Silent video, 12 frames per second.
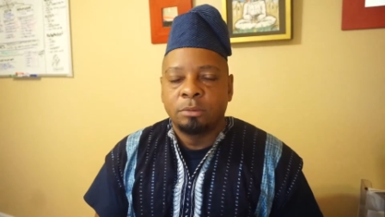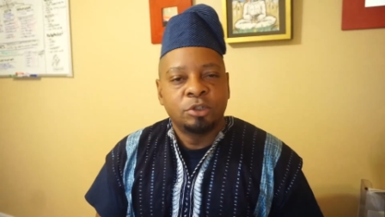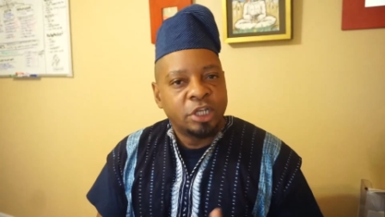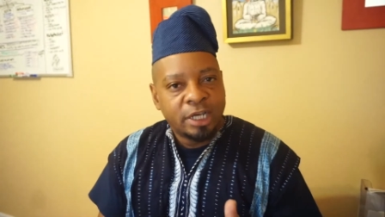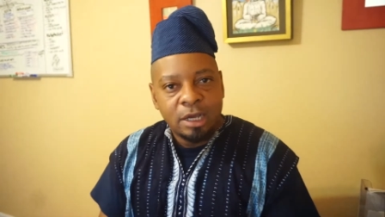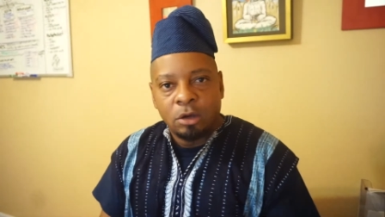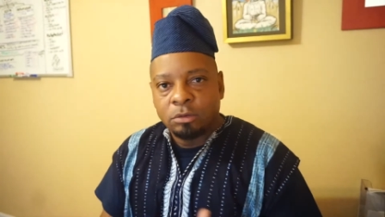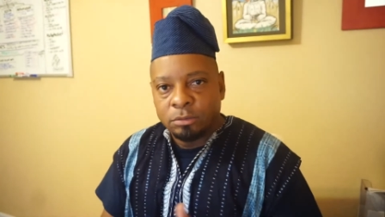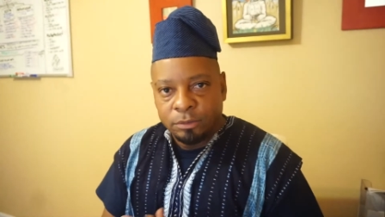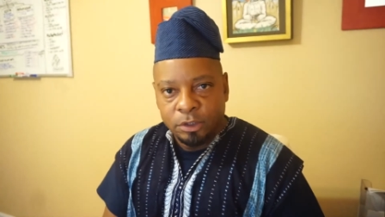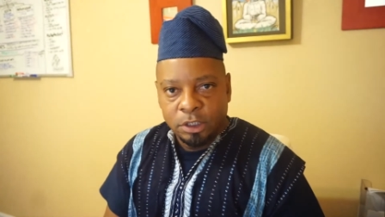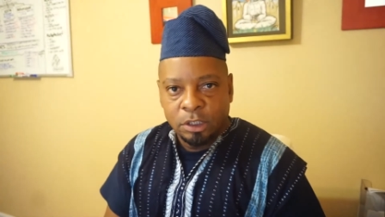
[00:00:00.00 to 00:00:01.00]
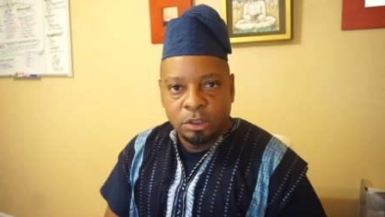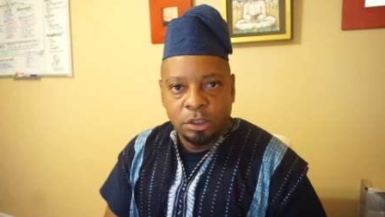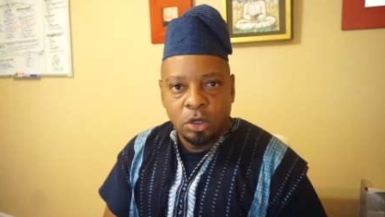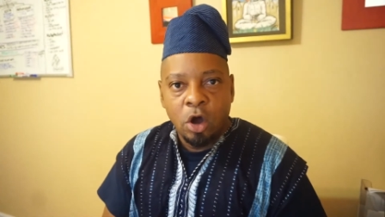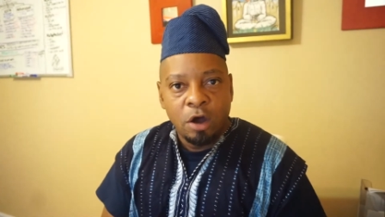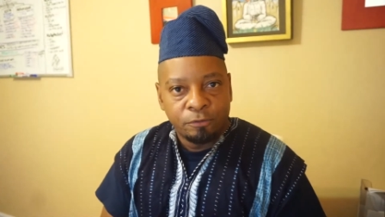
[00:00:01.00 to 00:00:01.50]
check out the the
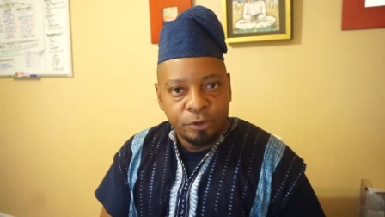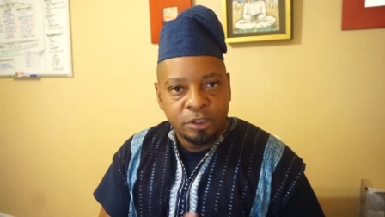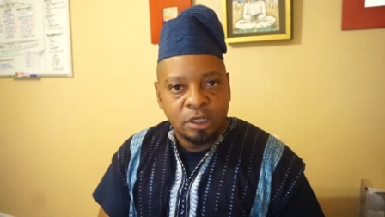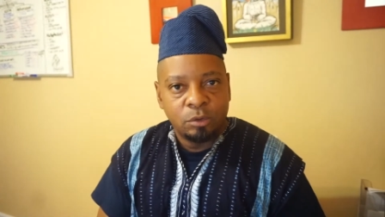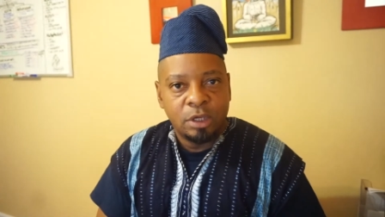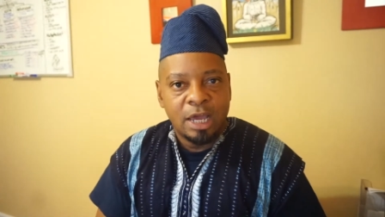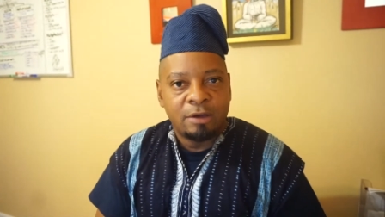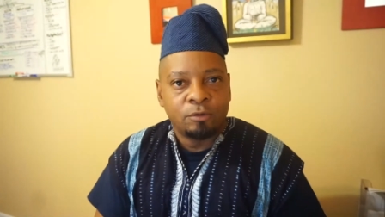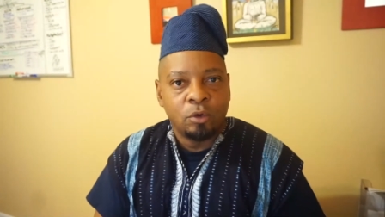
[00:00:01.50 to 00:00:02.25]
offerings that we have